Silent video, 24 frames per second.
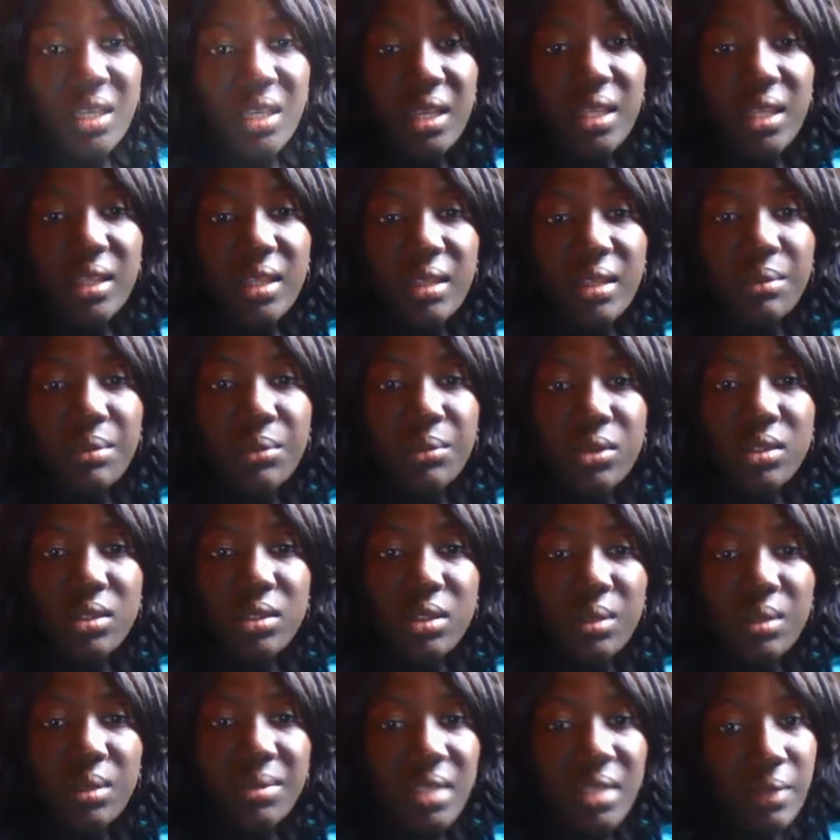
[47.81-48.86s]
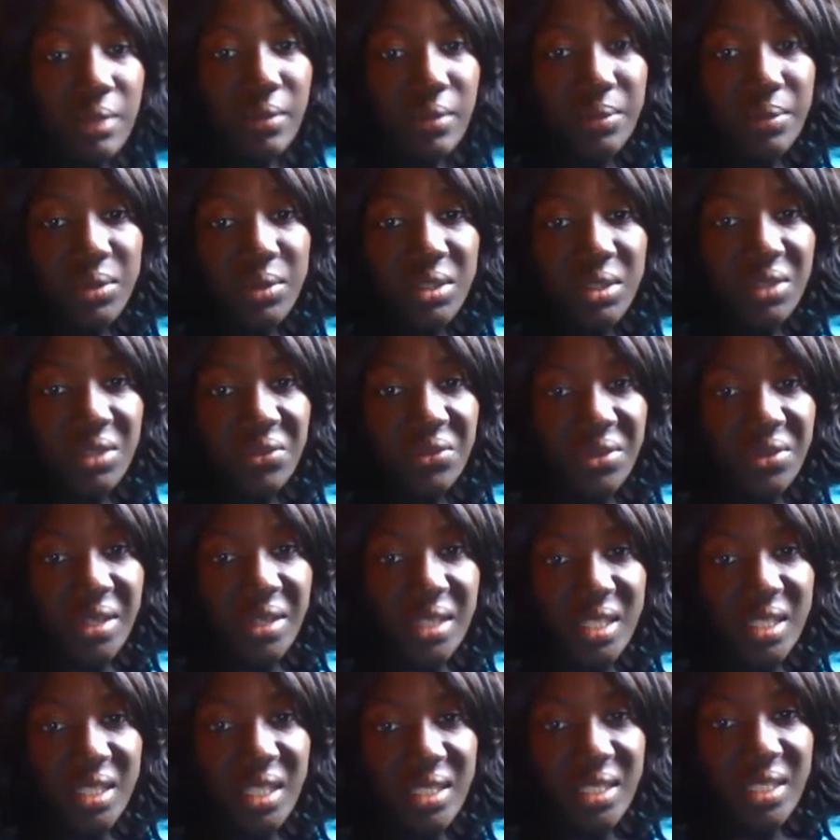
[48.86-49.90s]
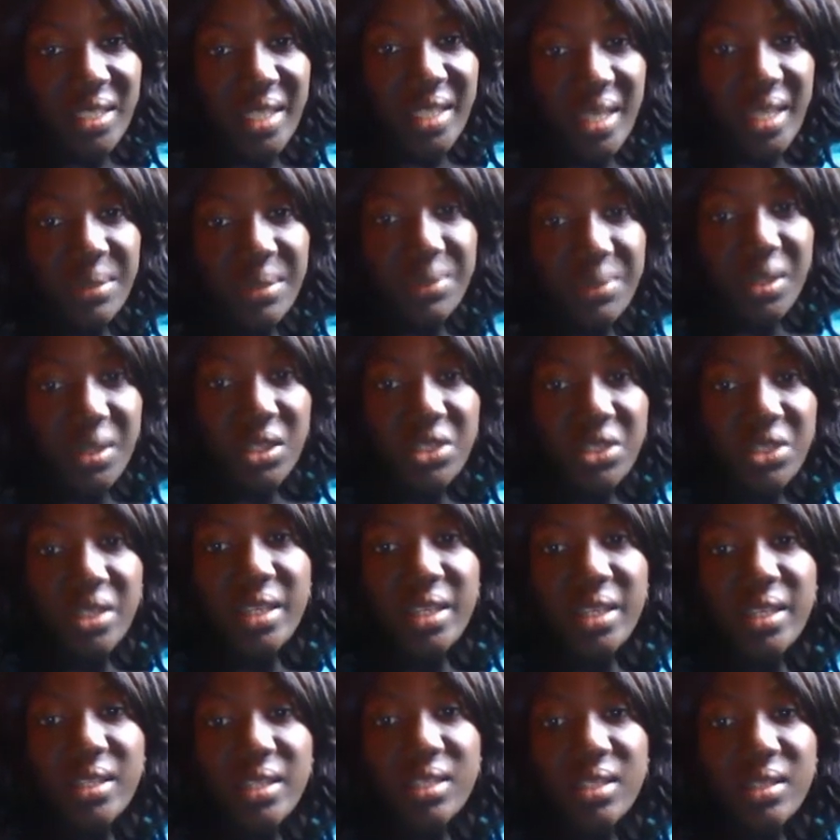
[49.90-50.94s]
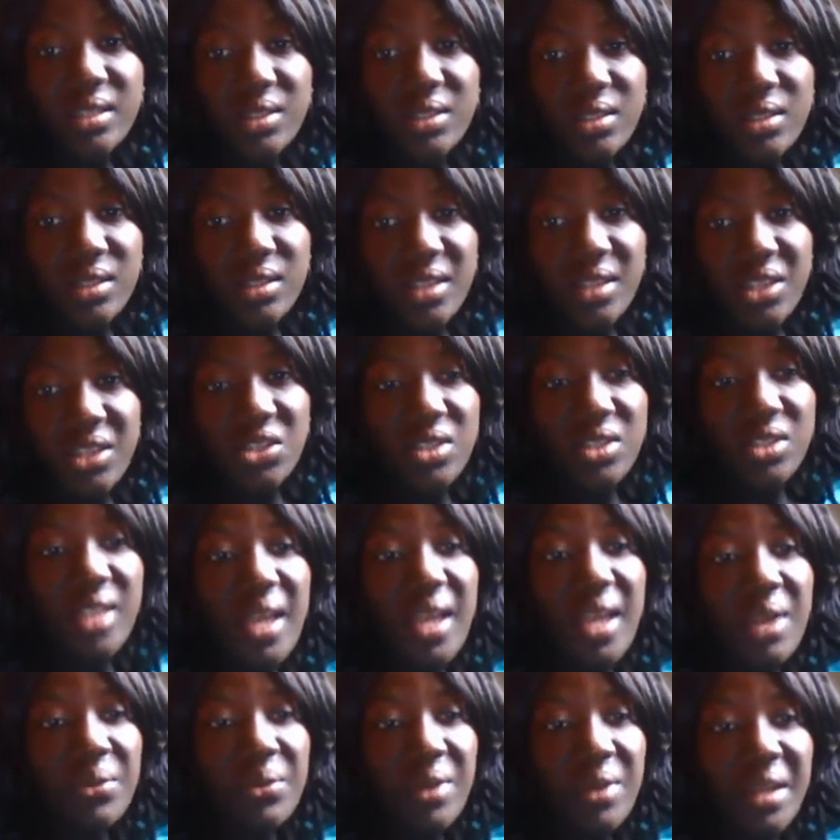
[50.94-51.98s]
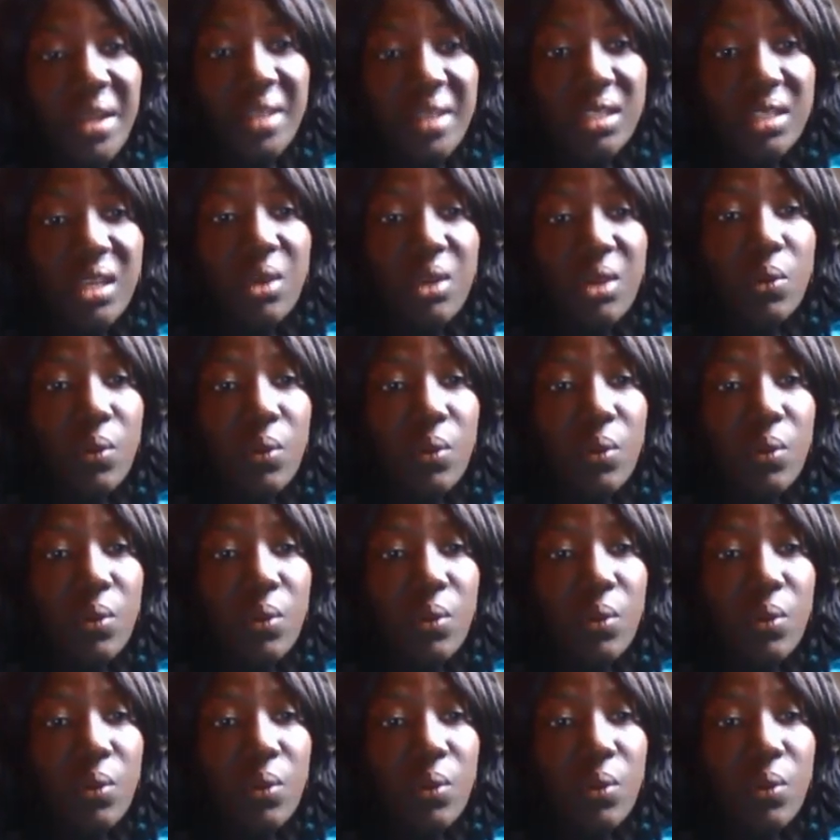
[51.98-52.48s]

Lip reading: The most observable difference is that Piaget's stages are ranked,